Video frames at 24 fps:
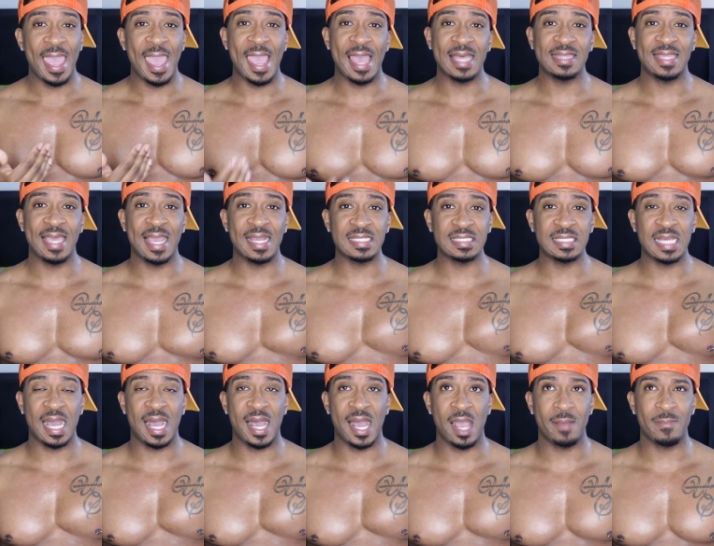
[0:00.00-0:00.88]
At that
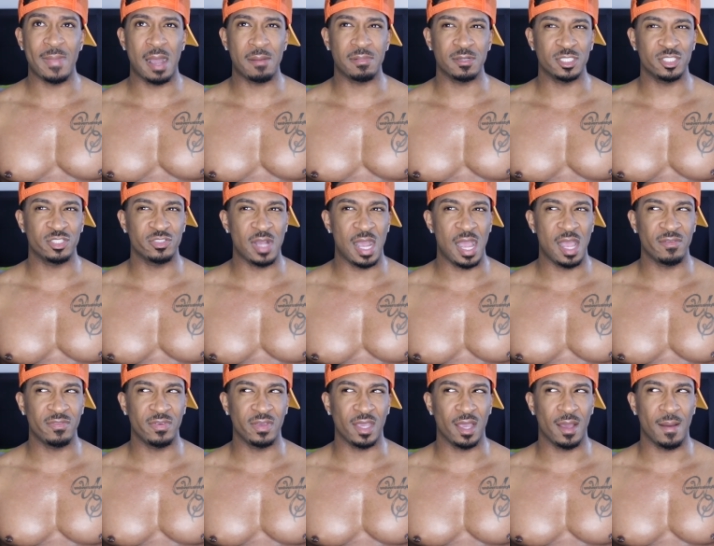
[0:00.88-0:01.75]
time, I was
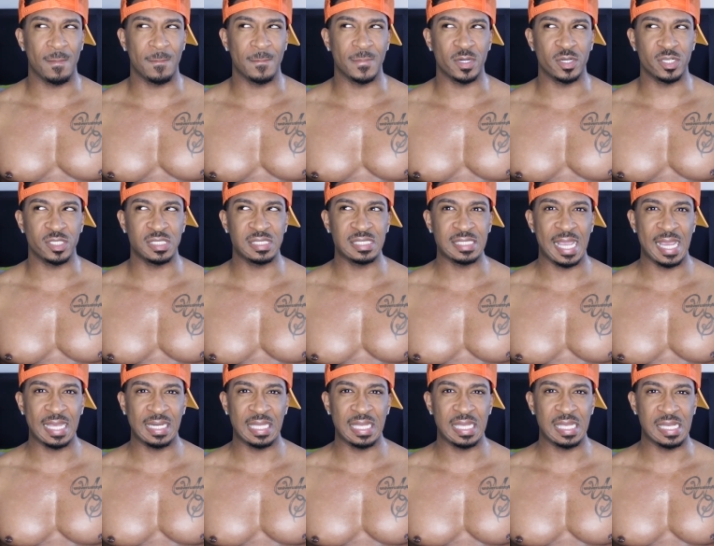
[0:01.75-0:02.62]
driving a
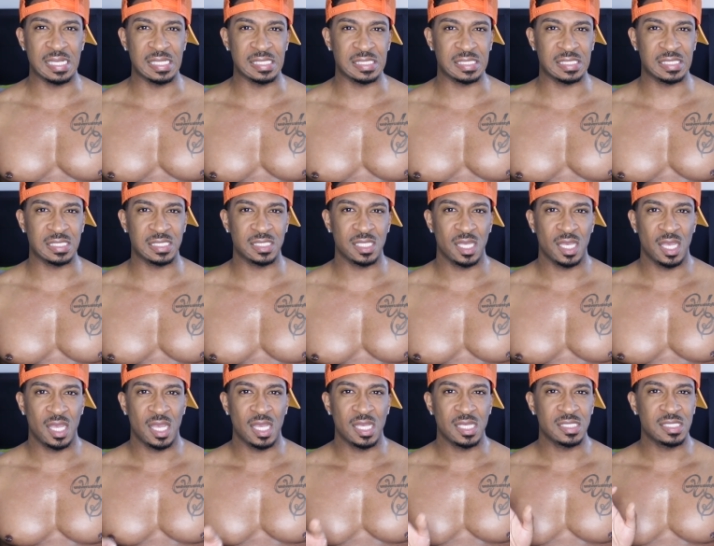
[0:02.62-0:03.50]
Mercedes
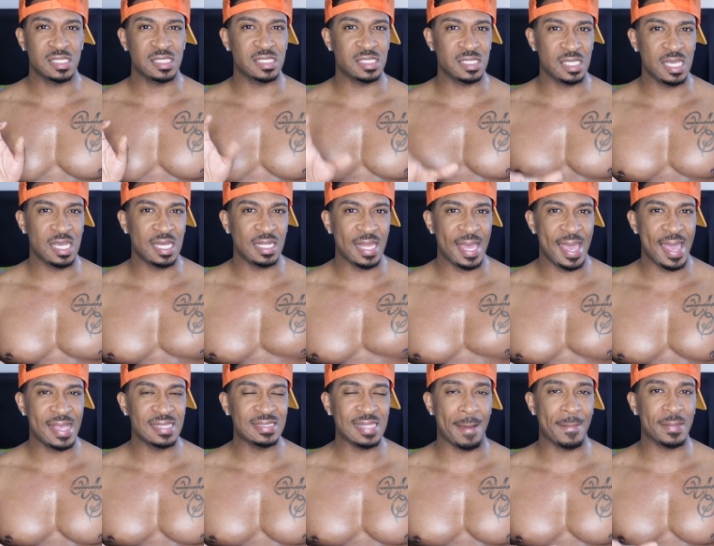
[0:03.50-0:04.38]
C
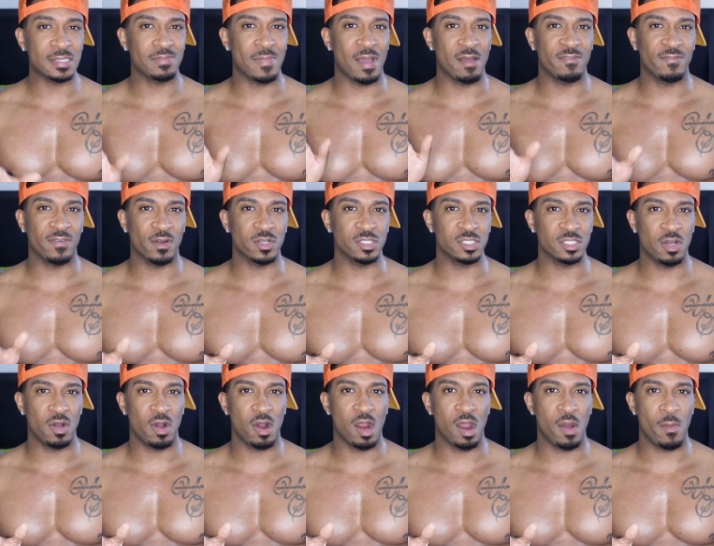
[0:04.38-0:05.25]
Class. That was my first
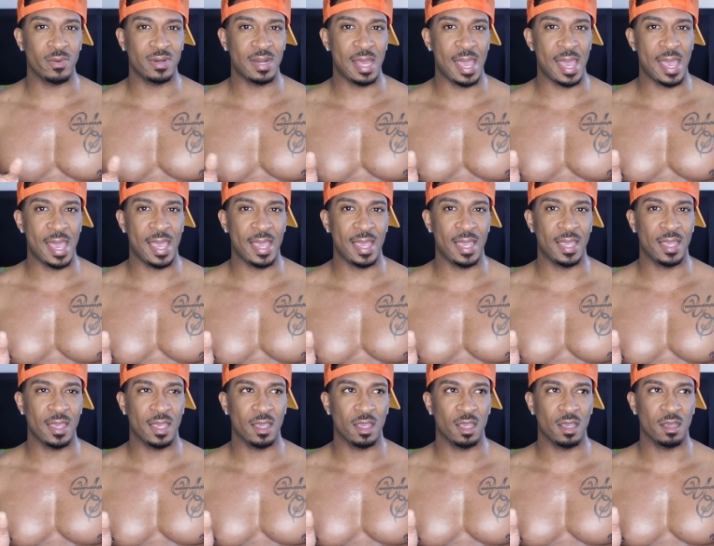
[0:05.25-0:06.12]
car when
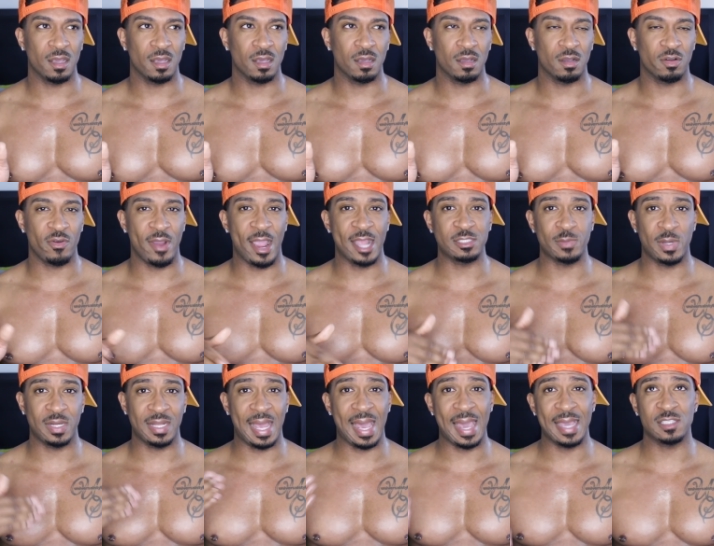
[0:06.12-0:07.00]
I
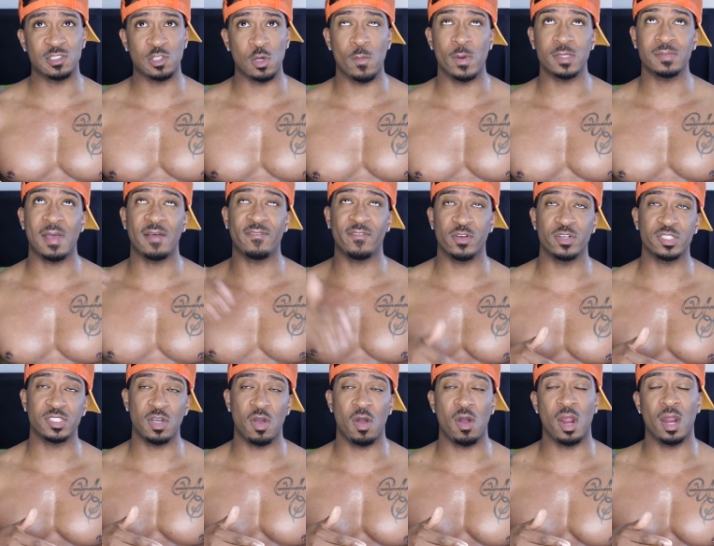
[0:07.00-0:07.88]
graduated high school. It was my
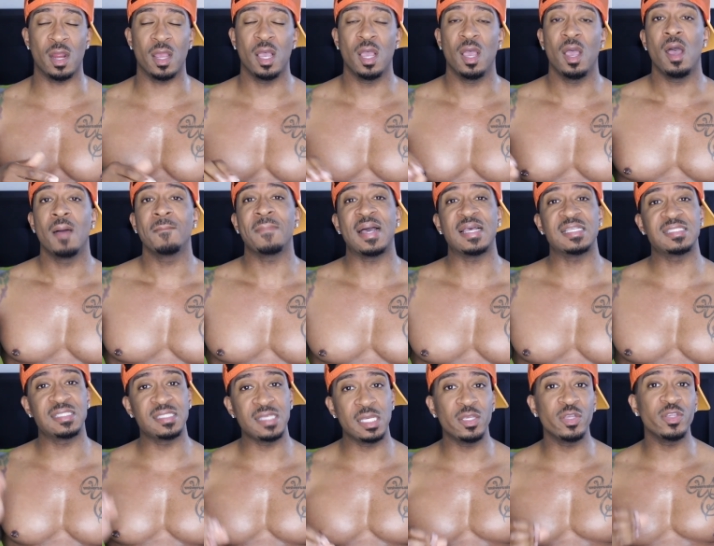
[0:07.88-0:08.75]
first car my
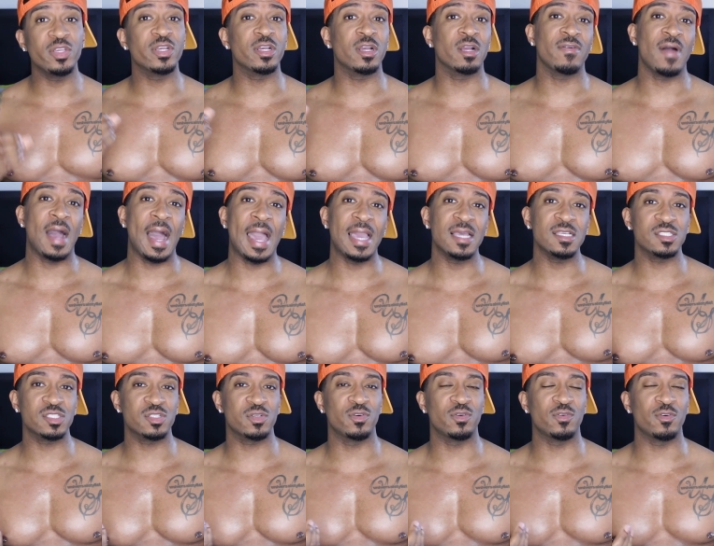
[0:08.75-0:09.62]
senior year of high
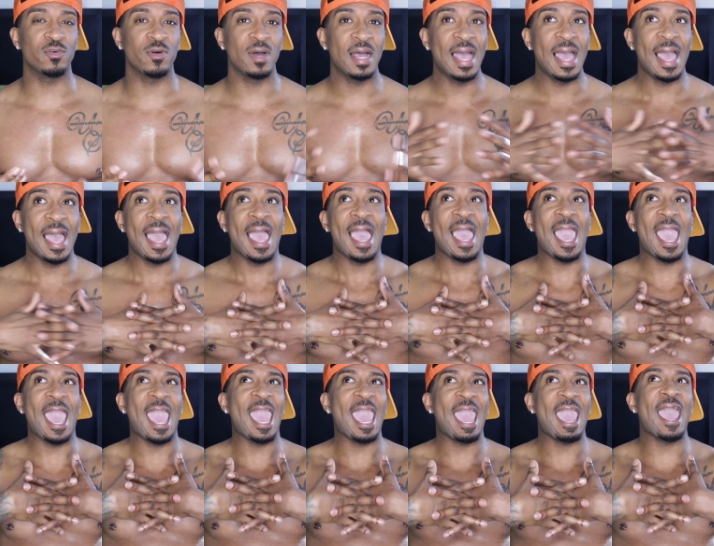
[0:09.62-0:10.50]
school.
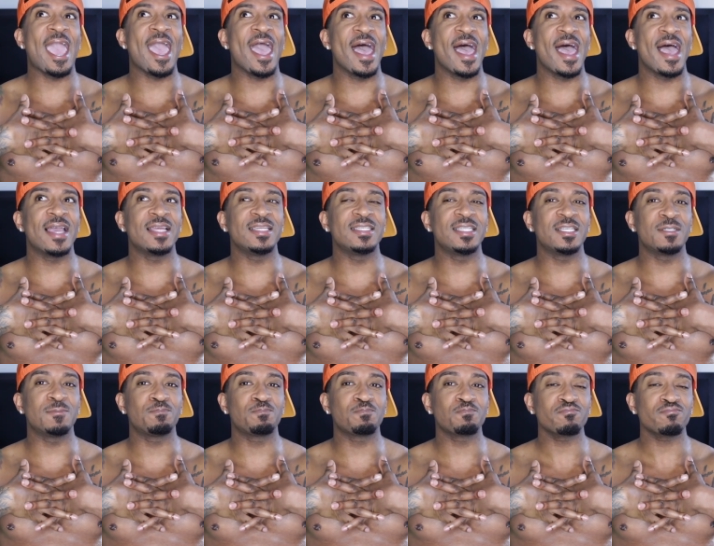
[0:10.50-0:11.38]

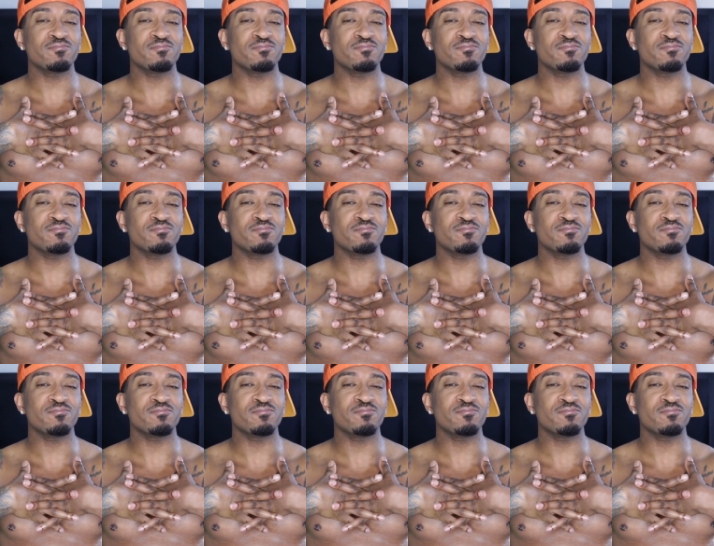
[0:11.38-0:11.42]
And